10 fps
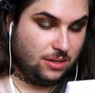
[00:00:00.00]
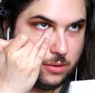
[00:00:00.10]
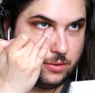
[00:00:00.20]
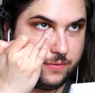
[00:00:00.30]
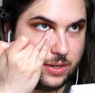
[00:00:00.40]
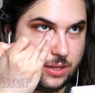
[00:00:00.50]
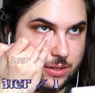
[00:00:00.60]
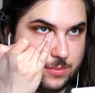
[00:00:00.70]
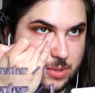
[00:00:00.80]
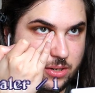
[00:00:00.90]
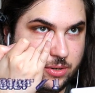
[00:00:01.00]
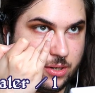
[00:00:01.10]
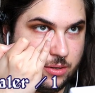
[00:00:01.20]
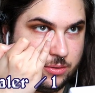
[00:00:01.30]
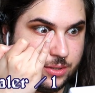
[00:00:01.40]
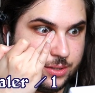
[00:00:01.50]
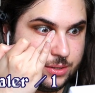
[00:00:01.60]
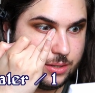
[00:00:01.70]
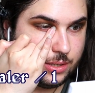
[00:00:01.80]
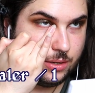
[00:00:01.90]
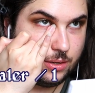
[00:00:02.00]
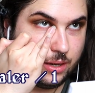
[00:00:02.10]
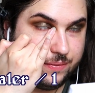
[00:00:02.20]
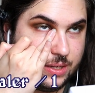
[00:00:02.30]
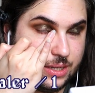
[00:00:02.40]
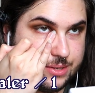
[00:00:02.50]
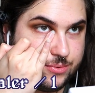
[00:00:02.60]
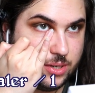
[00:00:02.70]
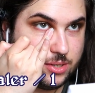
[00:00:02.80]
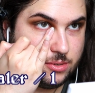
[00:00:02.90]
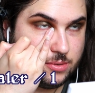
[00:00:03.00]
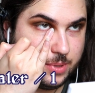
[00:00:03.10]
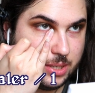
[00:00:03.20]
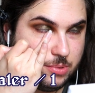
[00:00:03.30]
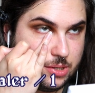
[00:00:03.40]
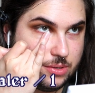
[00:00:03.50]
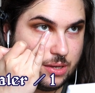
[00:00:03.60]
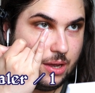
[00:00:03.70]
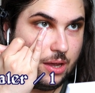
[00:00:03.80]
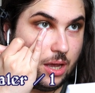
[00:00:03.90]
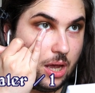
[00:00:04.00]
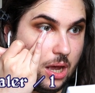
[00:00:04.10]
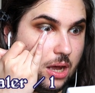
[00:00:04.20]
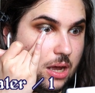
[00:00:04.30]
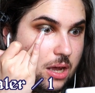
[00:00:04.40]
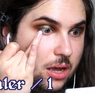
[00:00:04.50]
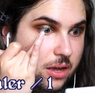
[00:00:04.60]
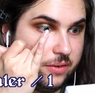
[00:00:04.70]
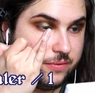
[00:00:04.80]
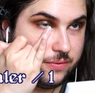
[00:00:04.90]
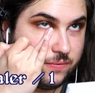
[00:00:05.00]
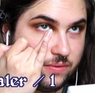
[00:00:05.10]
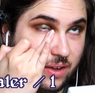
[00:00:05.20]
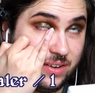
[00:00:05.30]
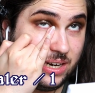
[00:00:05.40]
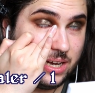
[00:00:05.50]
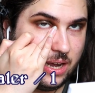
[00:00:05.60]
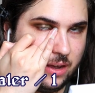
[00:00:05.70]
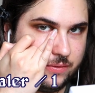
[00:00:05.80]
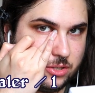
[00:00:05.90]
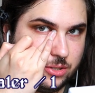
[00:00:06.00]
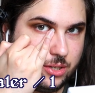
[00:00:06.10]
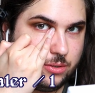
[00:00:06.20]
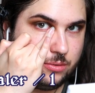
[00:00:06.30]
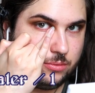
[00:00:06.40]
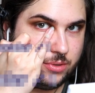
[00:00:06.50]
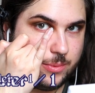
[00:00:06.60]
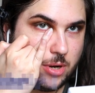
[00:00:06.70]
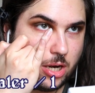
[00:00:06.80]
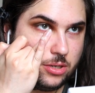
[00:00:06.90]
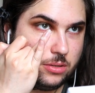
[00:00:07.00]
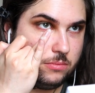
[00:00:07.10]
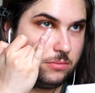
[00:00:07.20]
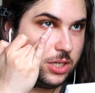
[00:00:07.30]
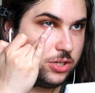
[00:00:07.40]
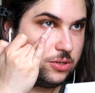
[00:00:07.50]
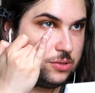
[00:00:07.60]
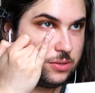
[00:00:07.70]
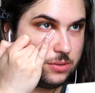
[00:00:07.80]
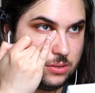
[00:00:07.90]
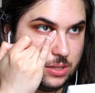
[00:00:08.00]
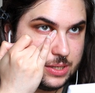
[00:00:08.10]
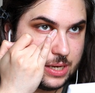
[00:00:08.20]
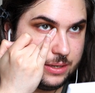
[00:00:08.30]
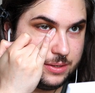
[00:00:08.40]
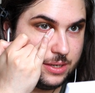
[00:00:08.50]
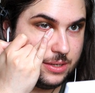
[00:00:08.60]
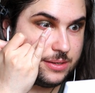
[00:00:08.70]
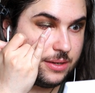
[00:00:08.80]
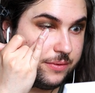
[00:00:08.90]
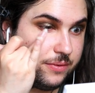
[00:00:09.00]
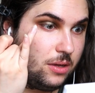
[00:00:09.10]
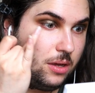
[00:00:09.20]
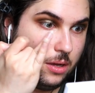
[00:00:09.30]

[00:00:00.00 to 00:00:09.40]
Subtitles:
The other thing that has been going on is, I think that's what I suspect because I feel like I have chronic depression issues, anxiety and stuff.